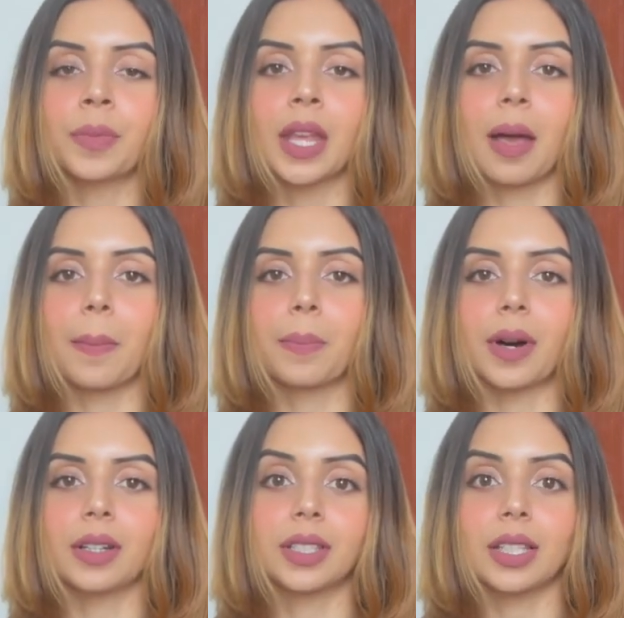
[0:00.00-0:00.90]
But
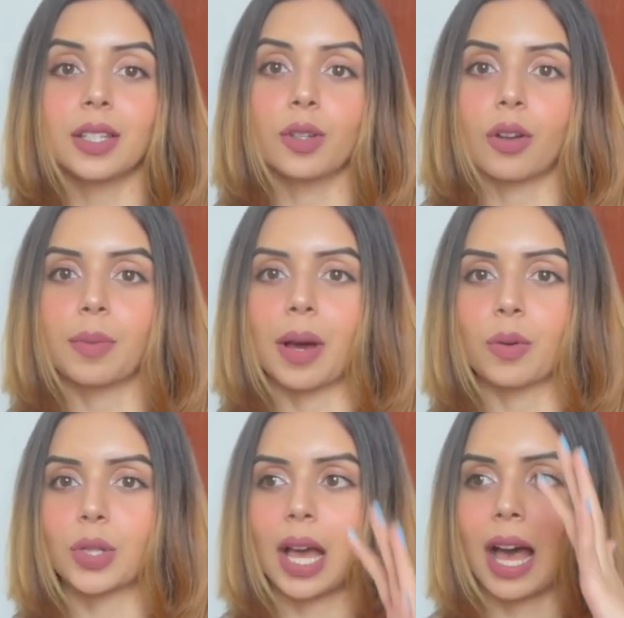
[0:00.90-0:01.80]
this is not about
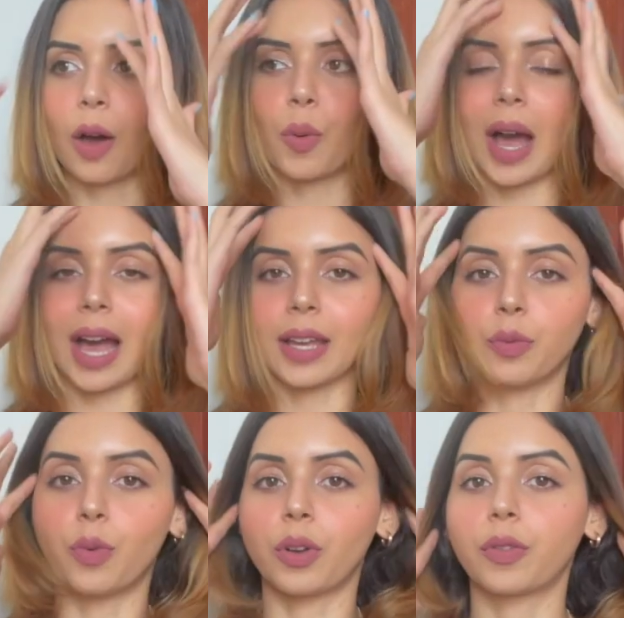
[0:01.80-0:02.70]
how I
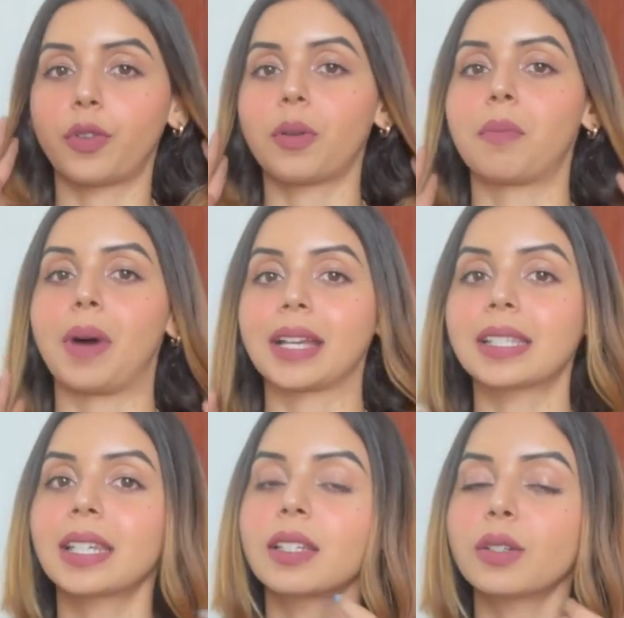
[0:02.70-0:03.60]
want for my skin
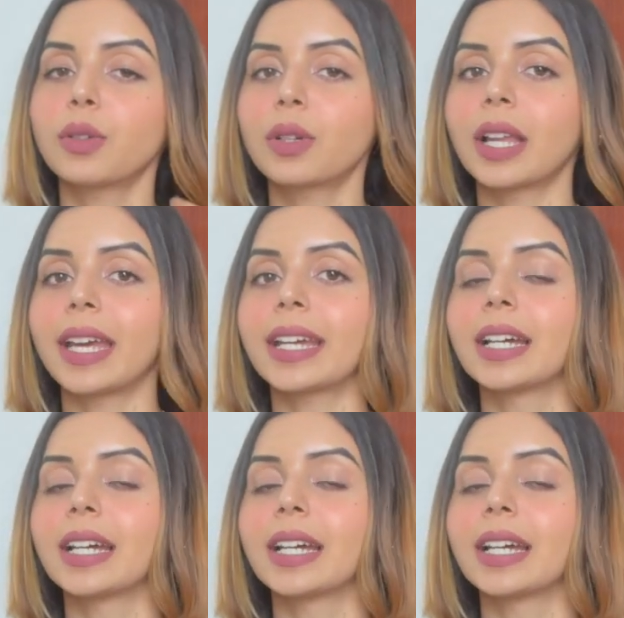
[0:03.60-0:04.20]
to look like.